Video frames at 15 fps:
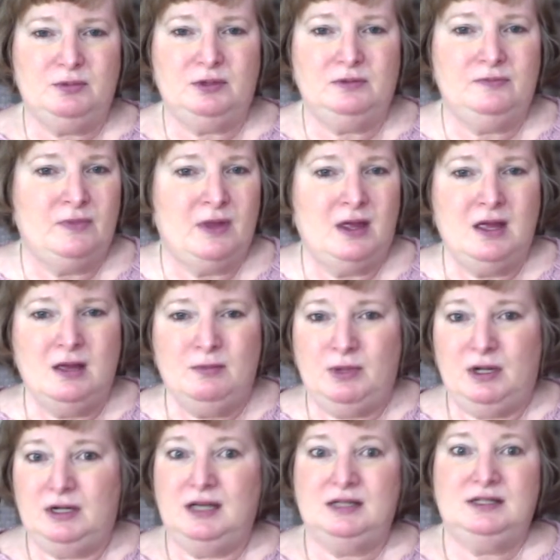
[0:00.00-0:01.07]
But it's
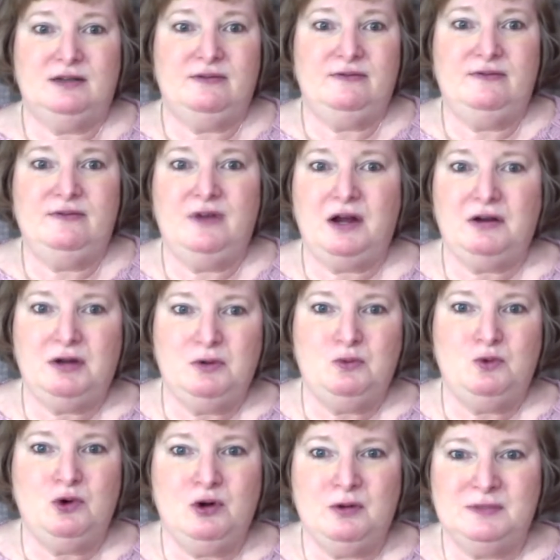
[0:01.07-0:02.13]
a very warm
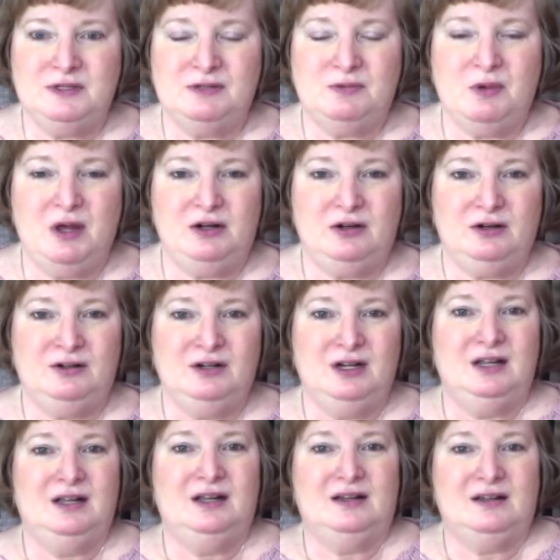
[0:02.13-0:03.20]
sweater.
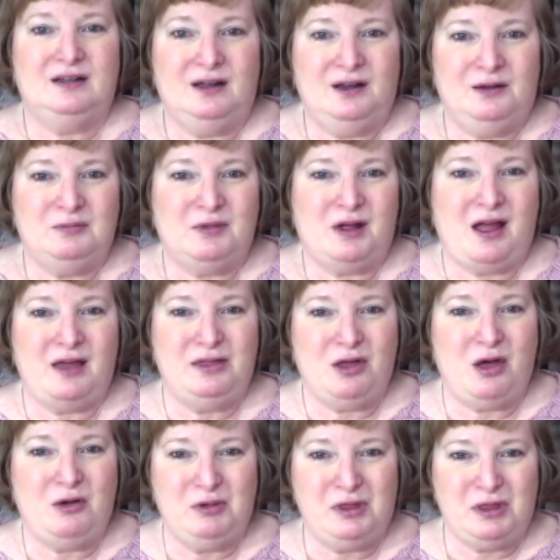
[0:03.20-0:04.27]
I thought with the
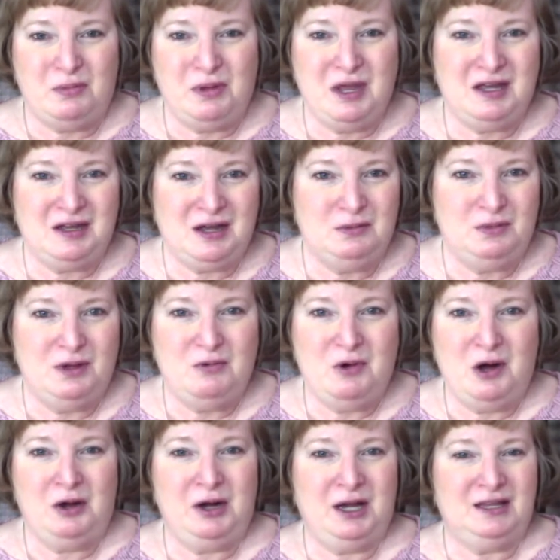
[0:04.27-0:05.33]
pink I'd be wearing
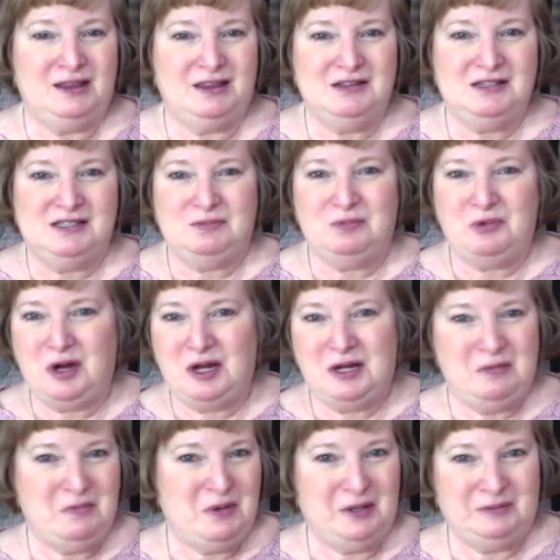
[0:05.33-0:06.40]
it this spring, but
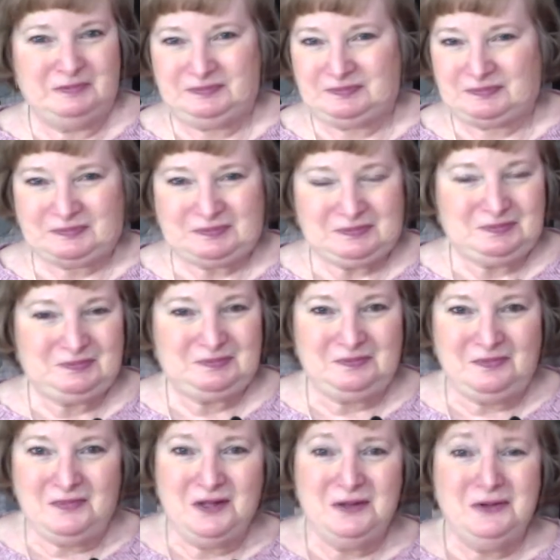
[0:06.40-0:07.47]

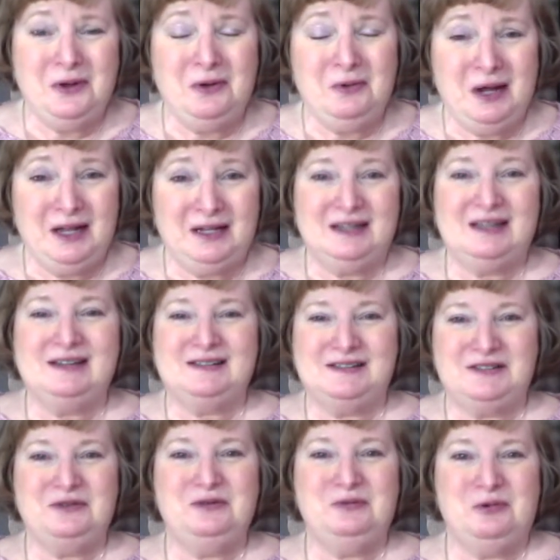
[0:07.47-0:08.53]
no way, it's too
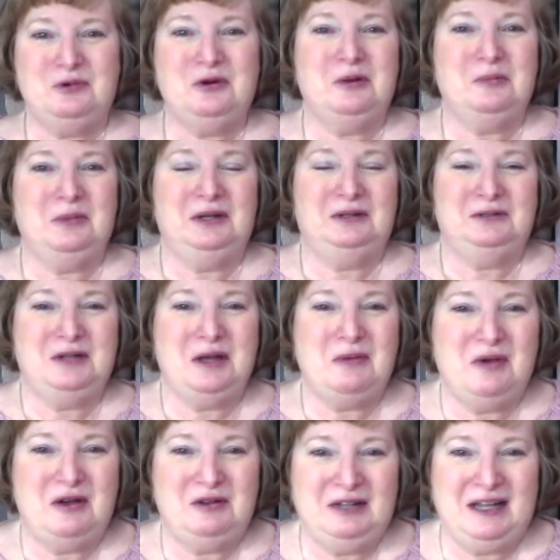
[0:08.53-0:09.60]
warm. It'll come out
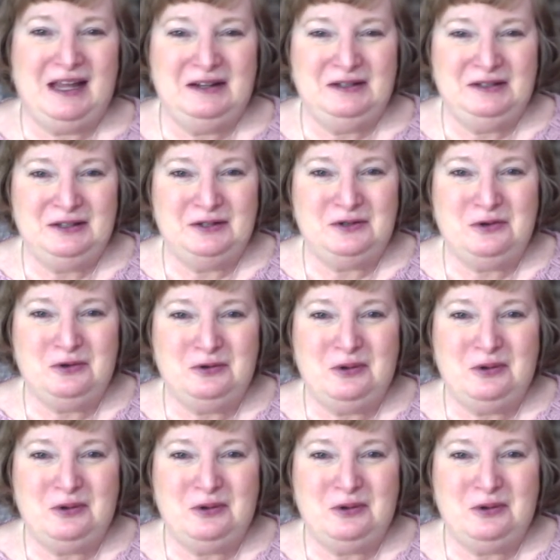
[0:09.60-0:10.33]
again in the cool weather.